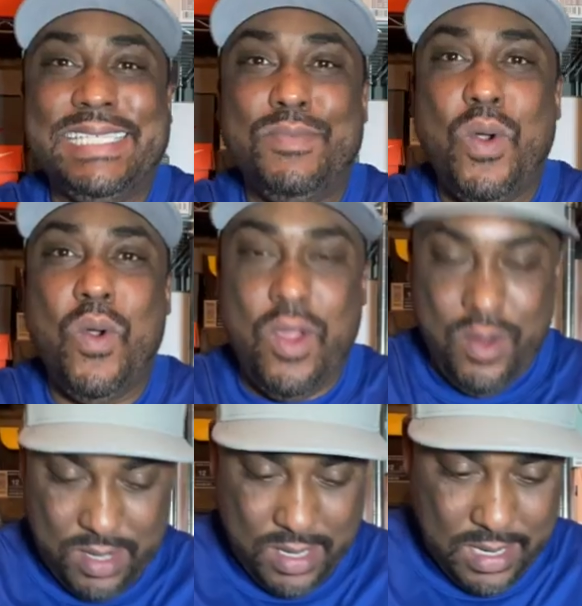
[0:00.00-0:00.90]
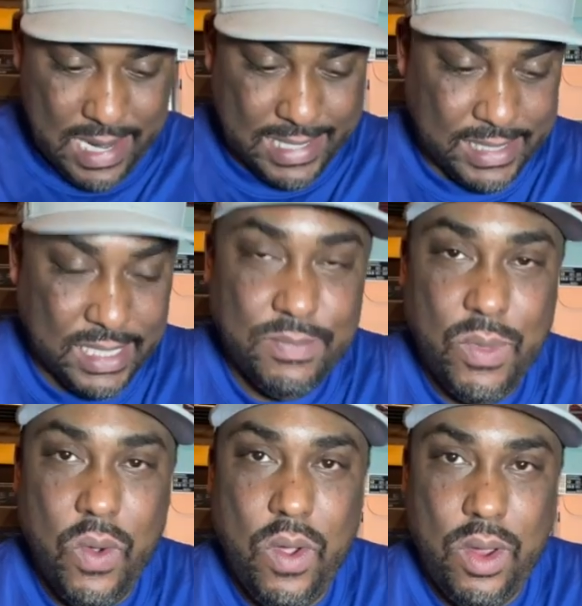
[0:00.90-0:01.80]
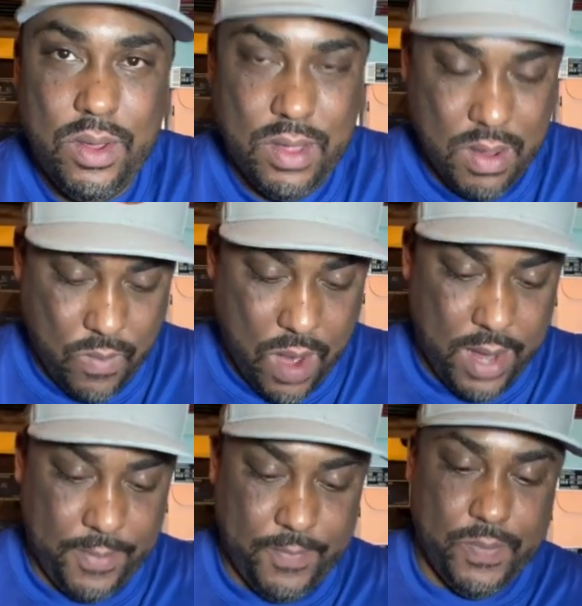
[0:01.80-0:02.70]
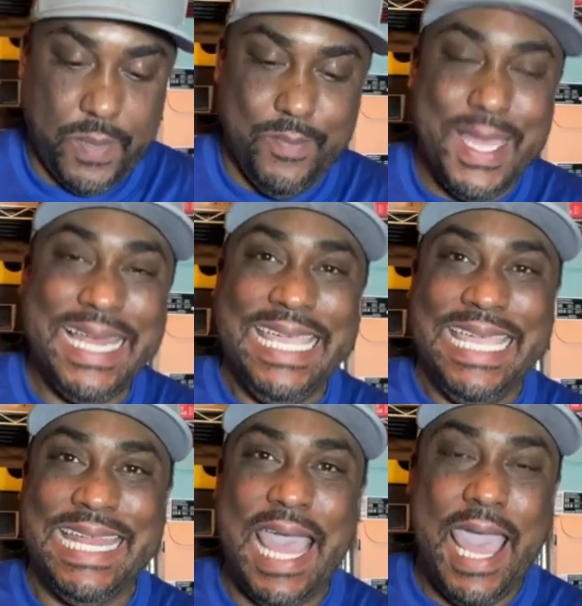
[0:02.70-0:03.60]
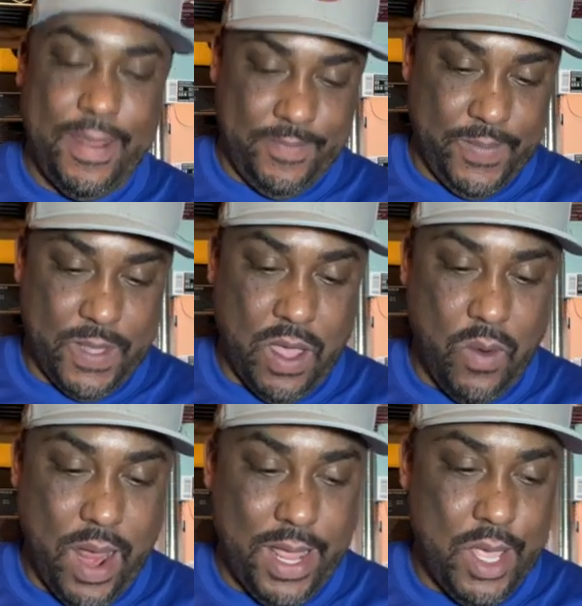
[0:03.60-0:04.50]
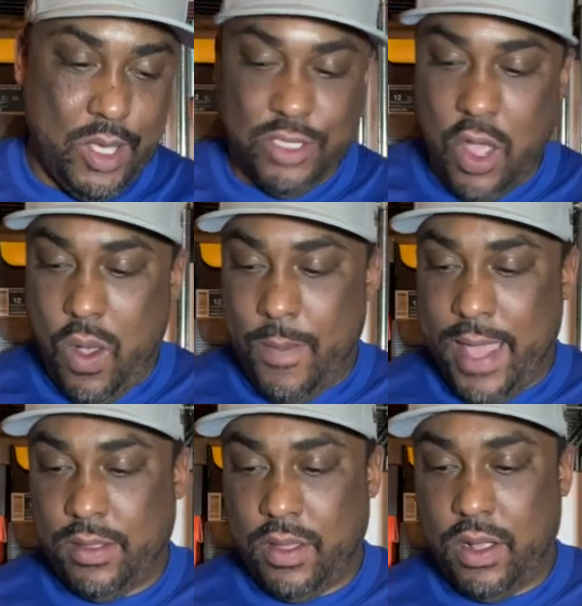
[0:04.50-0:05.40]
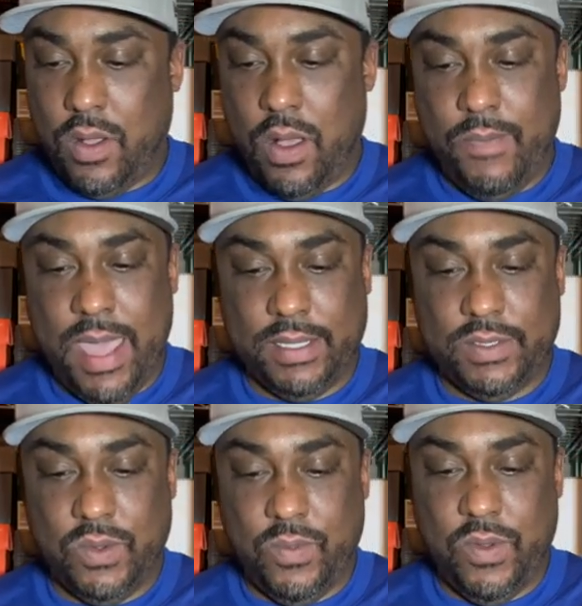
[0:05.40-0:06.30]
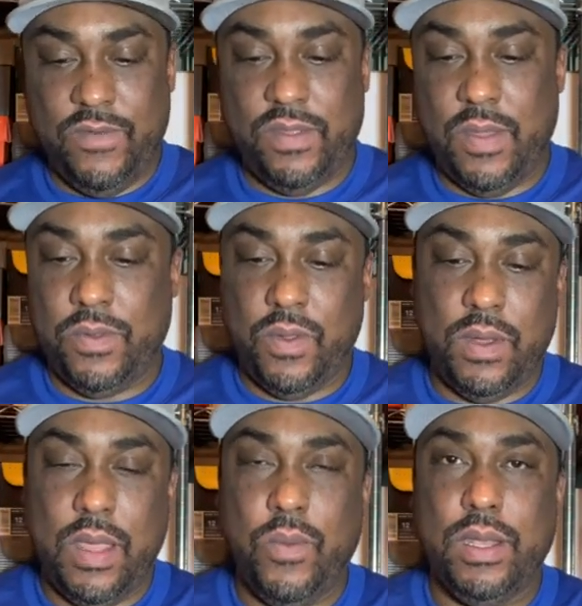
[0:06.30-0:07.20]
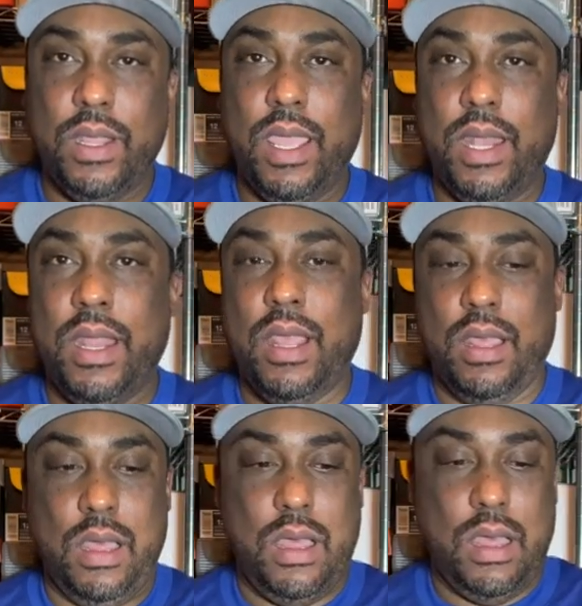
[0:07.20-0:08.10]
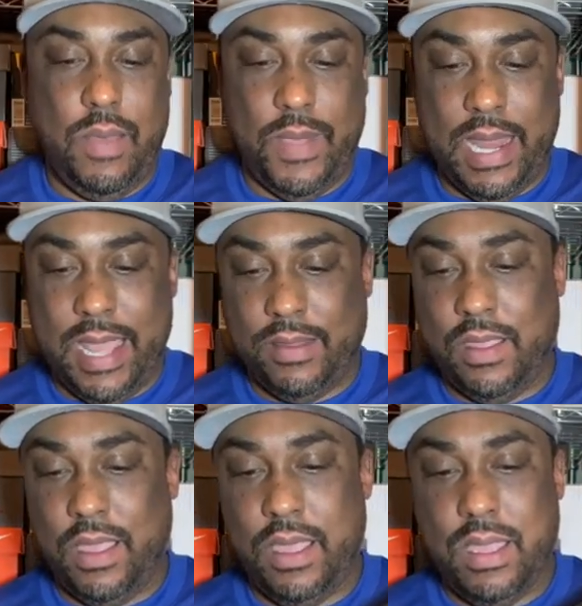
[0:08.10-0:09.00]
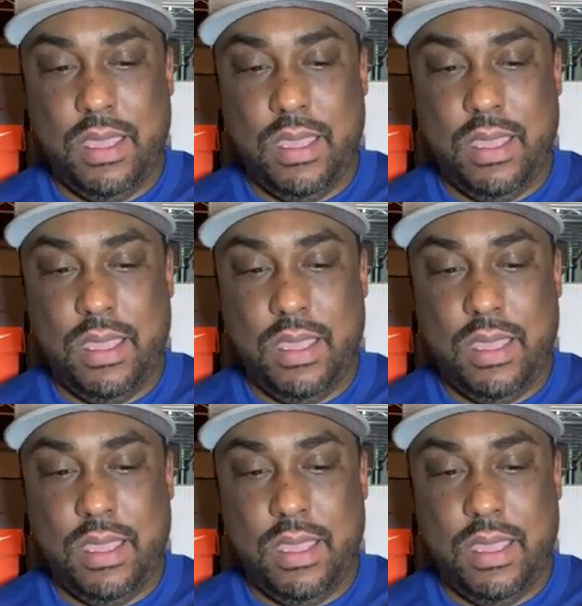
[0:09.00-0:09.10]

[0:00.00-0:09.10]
is more. Less is more. All right. Believe that. All right. So I'm actually going to call back to a previous episode that we did, and that's the